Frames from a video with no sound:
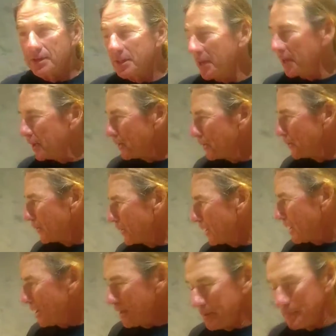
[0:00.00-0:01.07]
So
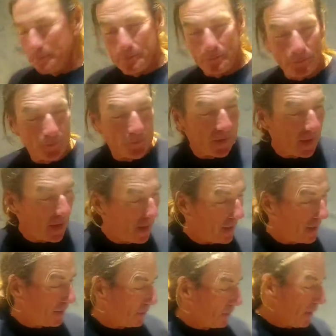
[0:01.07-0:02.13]

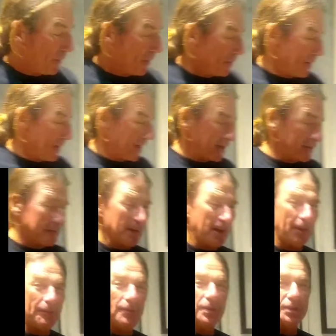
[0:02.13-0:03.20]
while we're waiting for
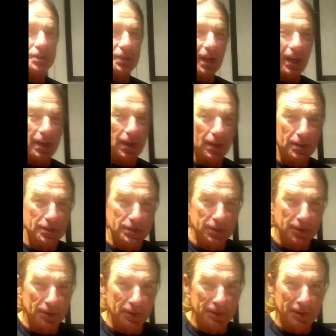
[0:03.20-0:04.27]
our fish tacos
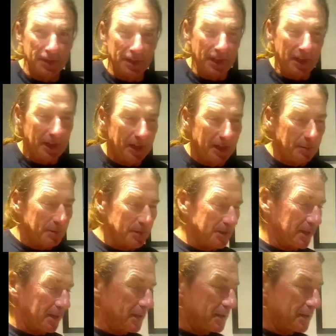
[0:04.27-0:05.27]
to cook tonight, I'm just